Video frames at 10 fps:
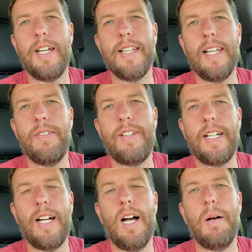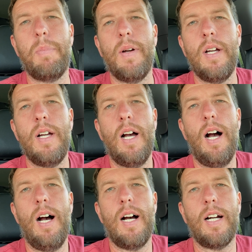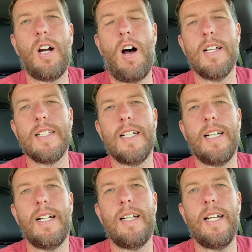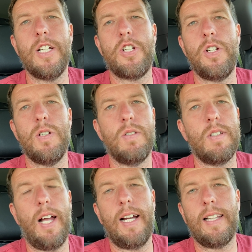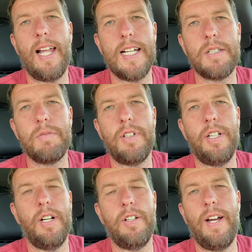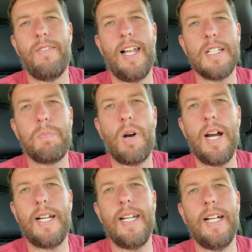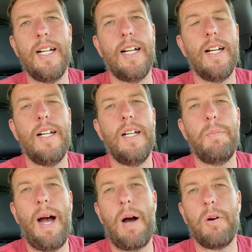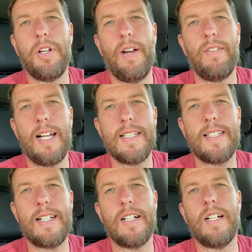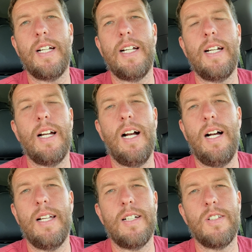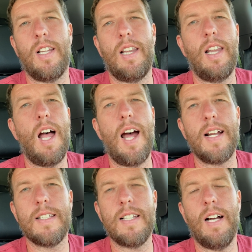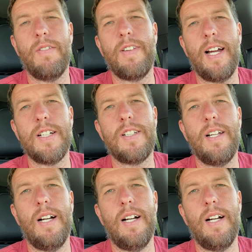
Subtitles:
end lifting up, causing issues like less, you have less braking power, you have less steering. There's a lot of stuff that